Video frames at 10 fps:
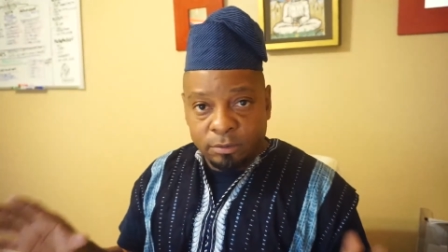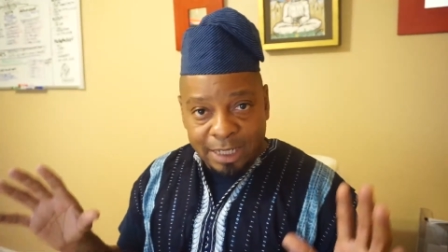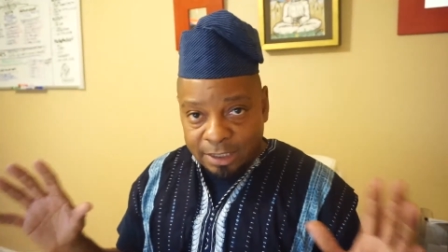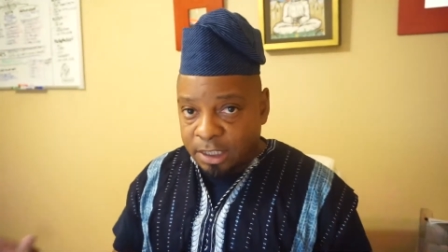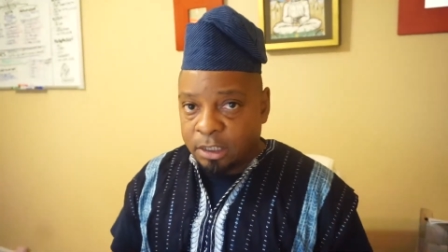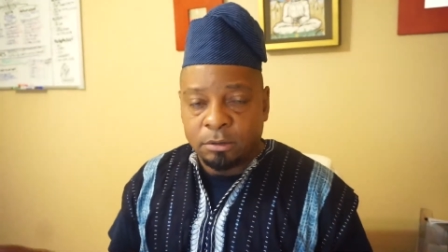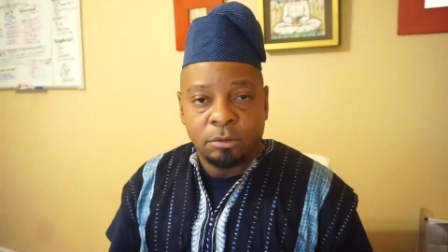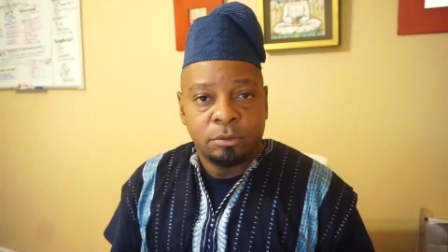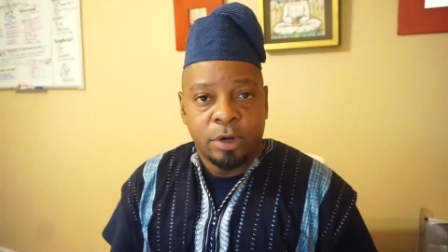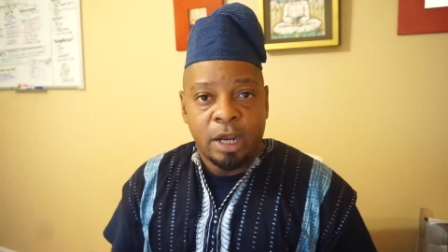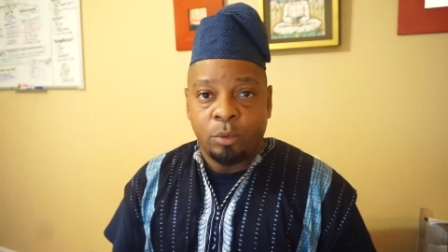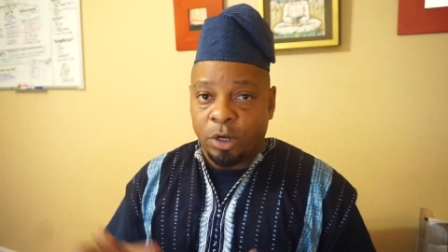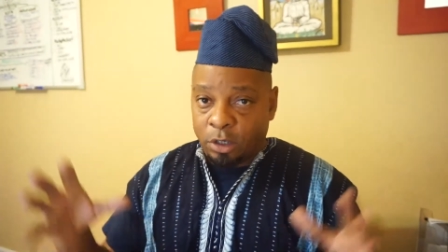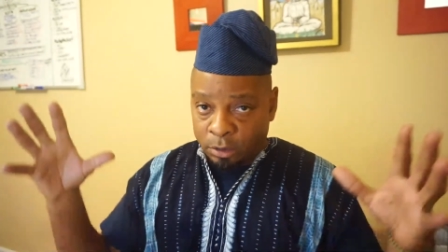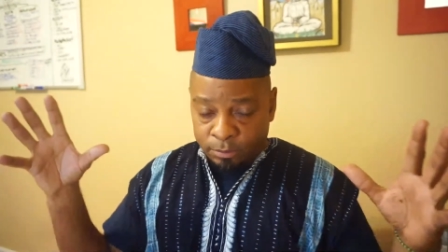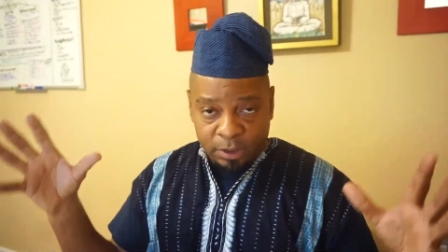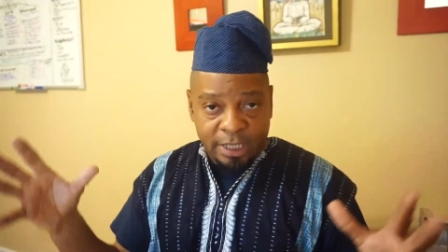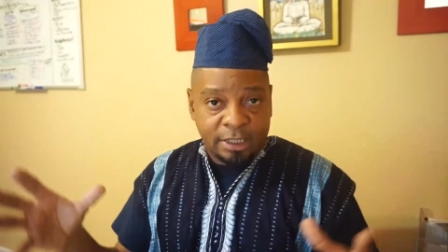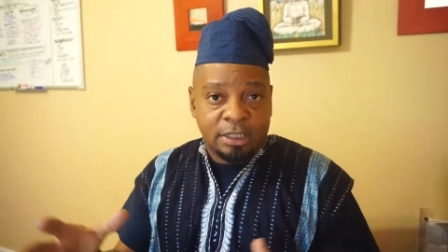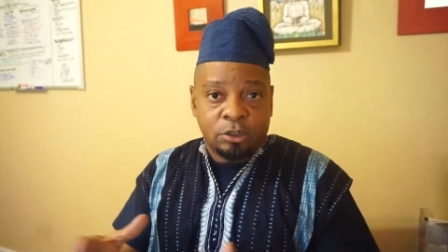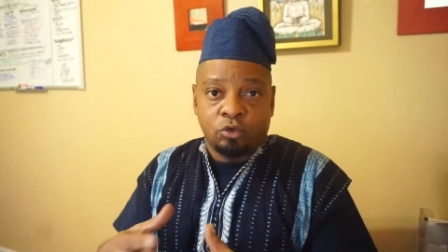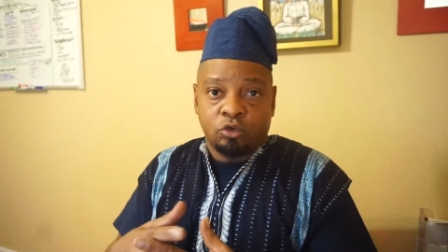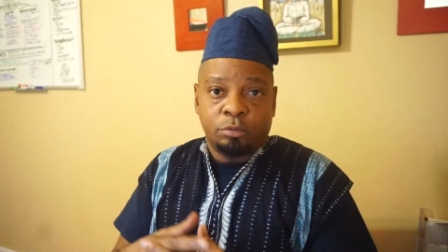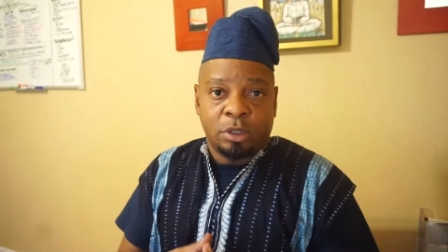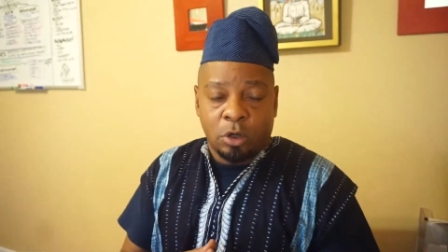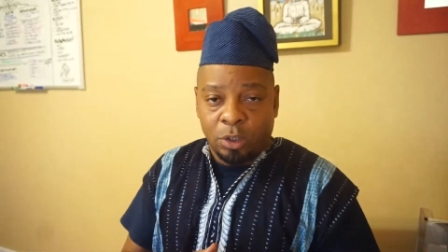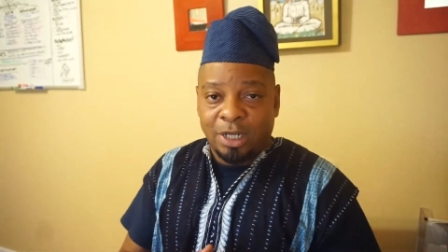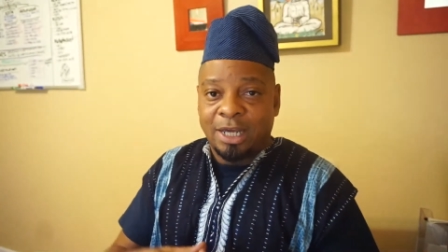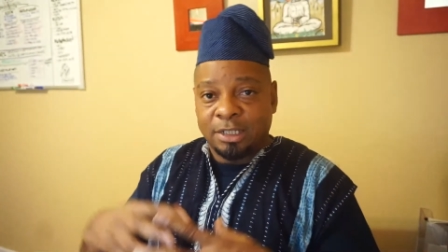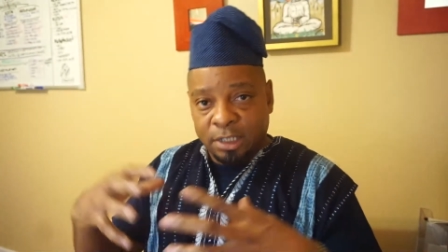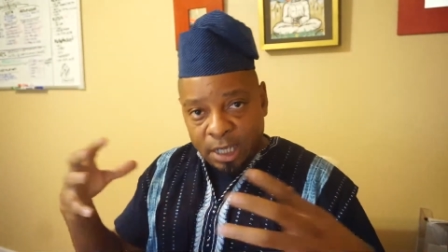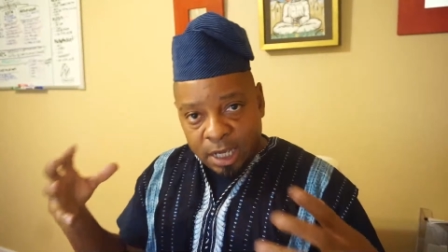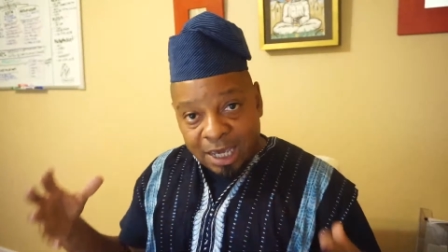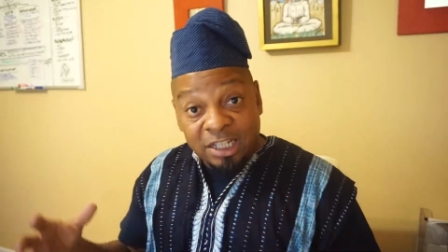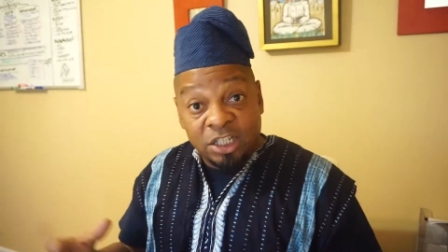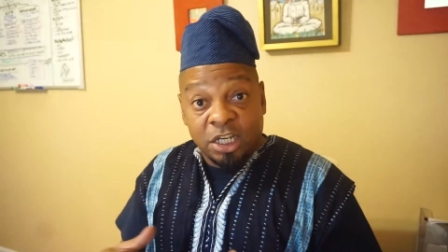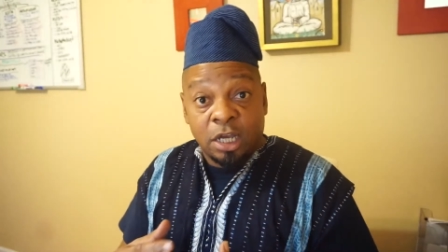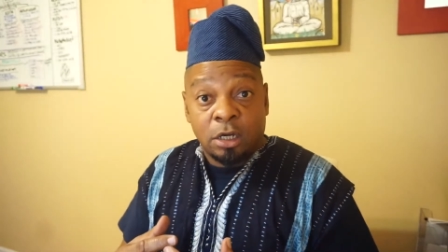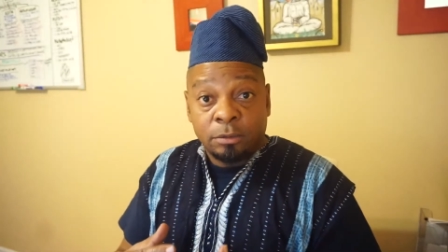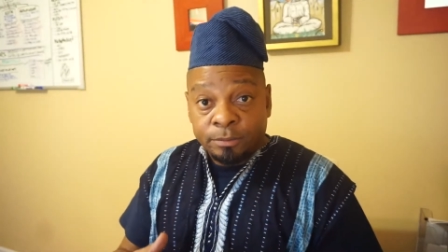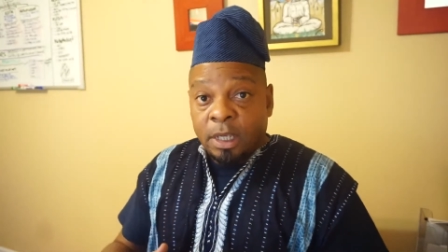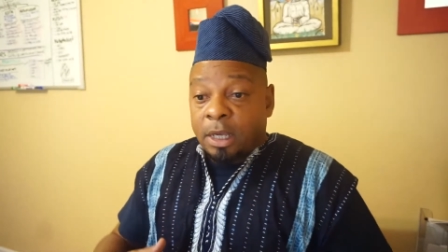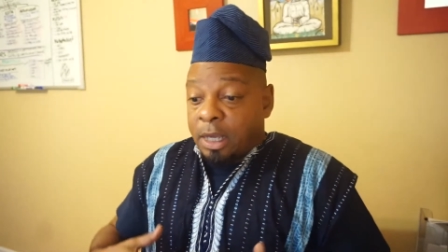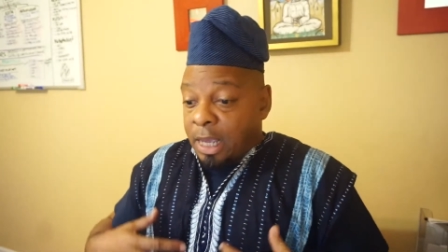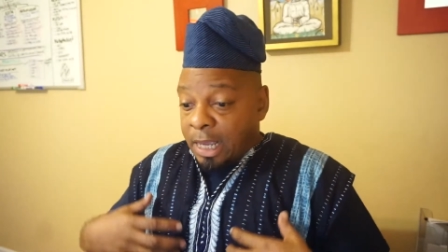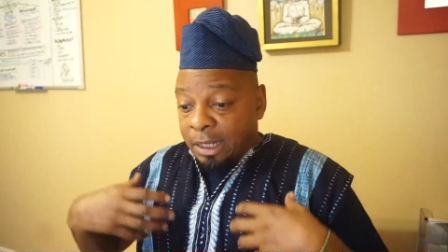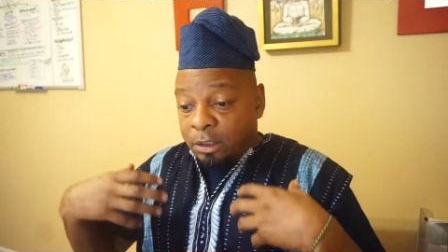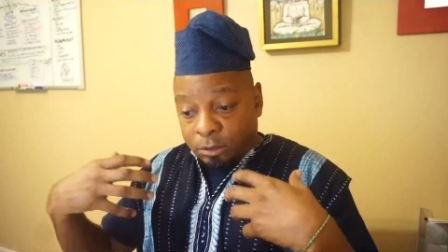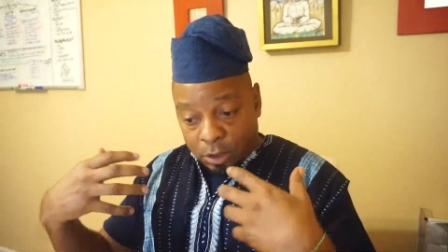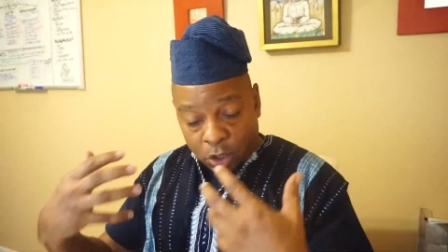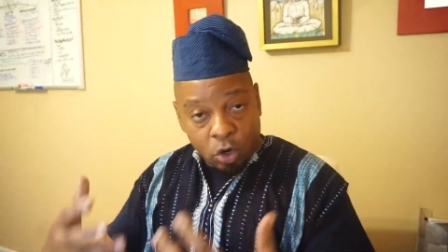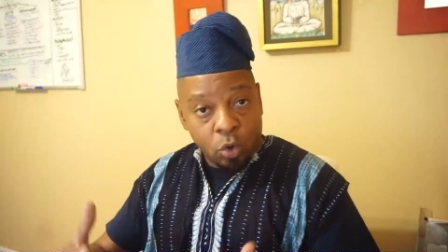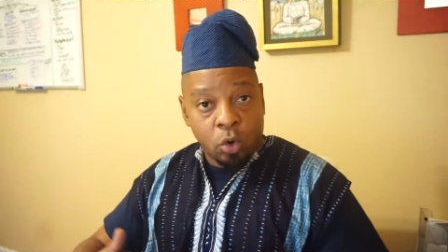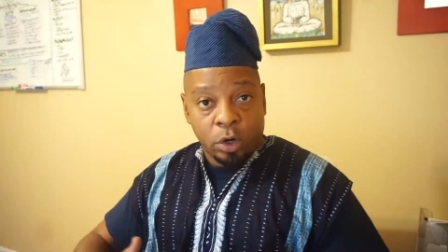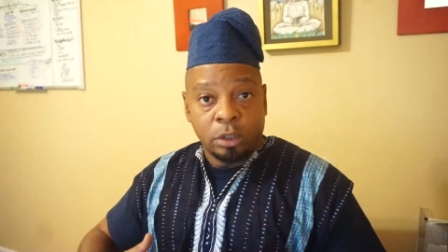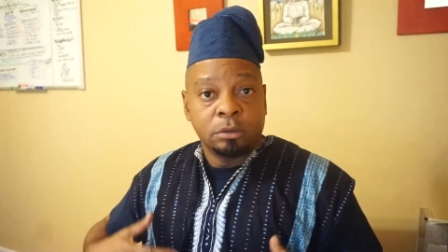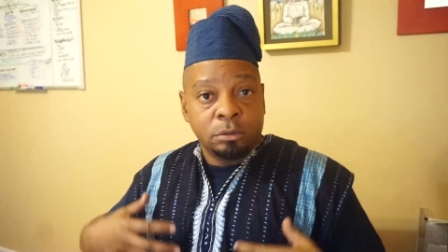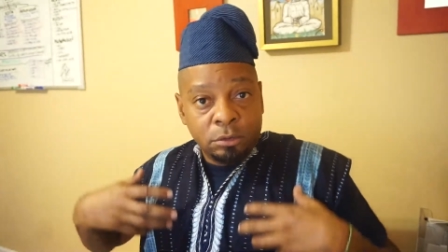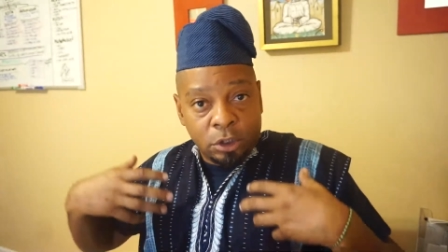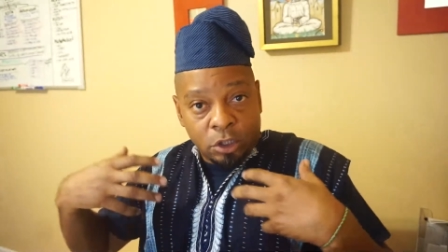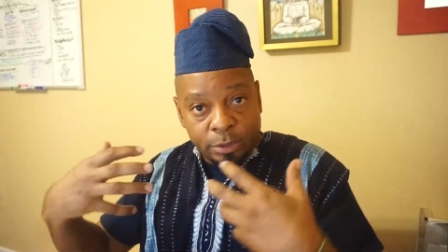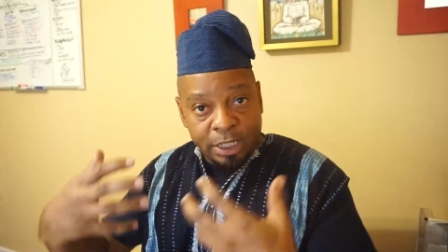That's it, right? We're gonna let this group coalesce and gel, and a cohort. You know what I mean?